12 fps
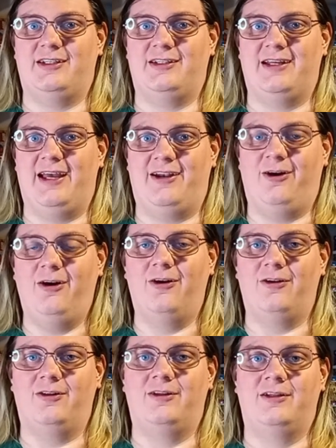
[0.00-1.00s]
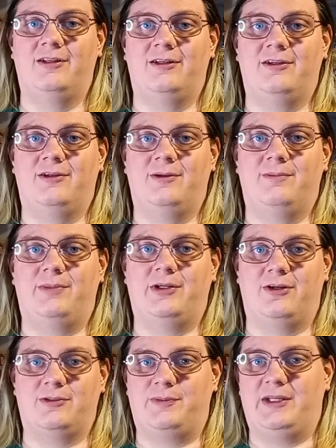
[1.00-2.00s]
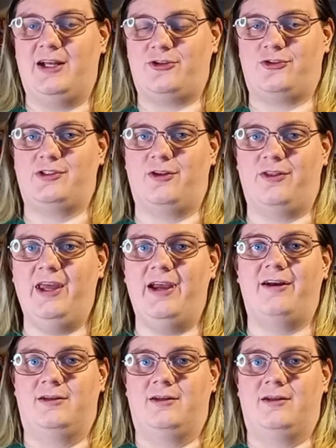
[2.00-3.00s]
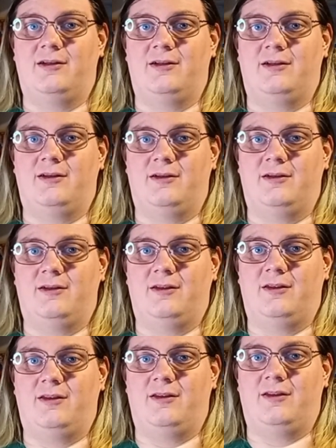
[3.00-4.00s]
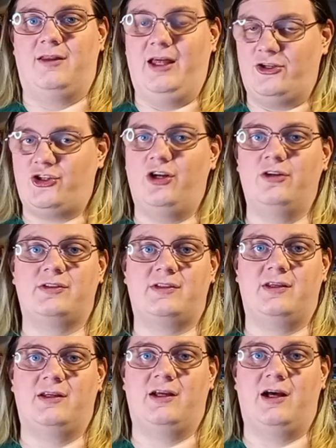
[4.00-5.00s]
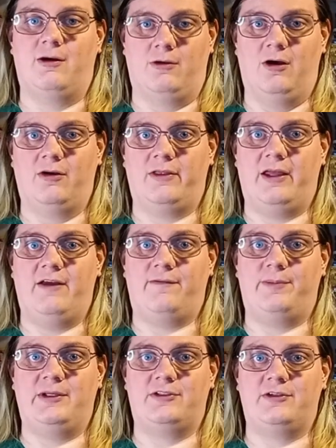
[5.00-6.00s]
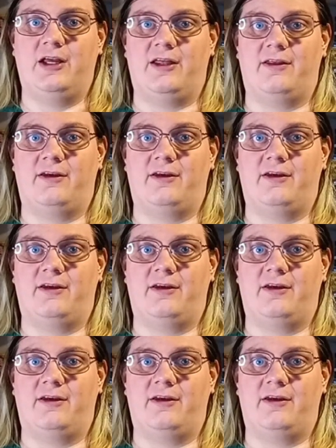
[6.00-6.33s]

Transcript: at all, because Pikachu's not there. That shows how long they have been together.